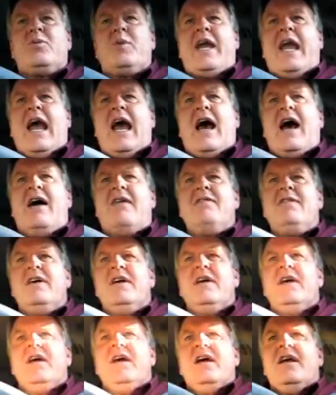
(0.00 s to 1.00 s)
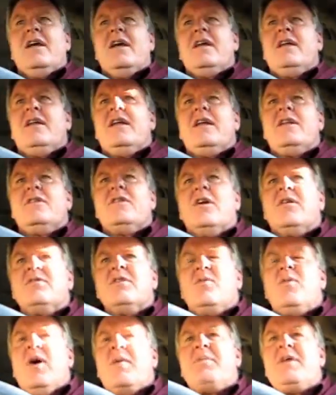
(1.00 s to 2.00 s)
we have, in terms
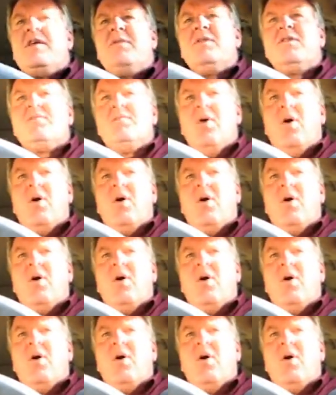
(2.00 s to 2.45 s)
of what people's